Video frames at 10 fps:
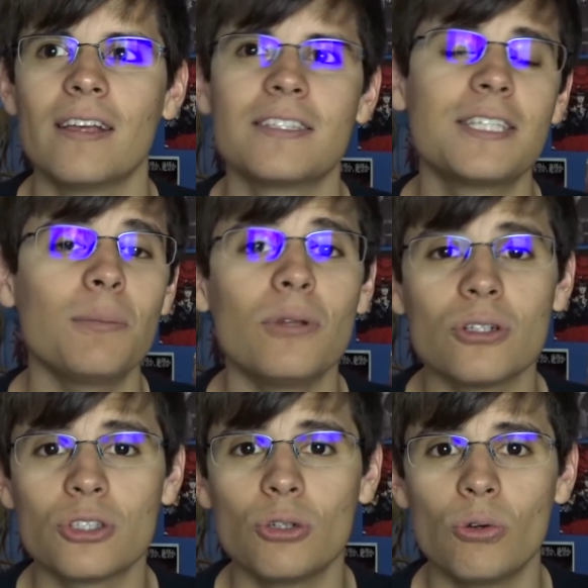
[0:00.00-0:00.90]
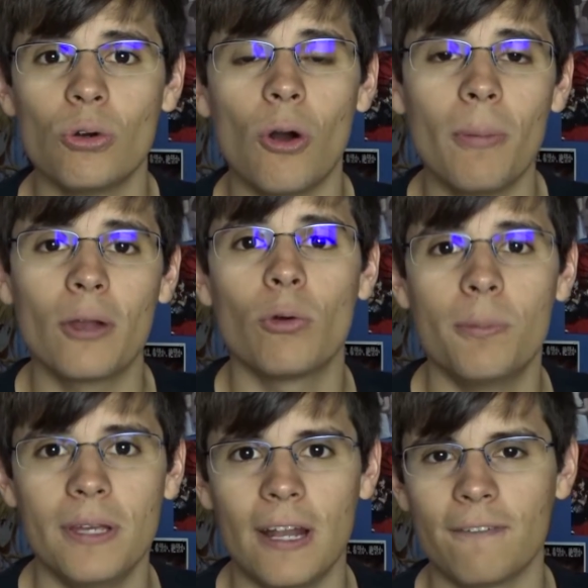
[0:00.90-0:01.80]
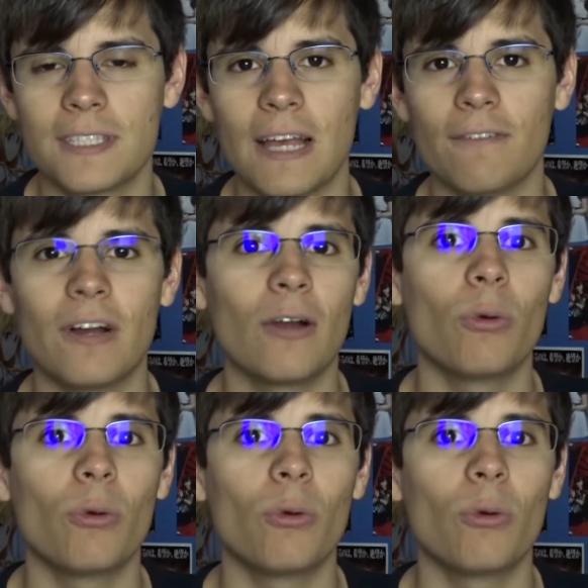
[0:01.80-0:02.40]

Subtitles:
similar to Omega Ruby and Alpha Sapphire,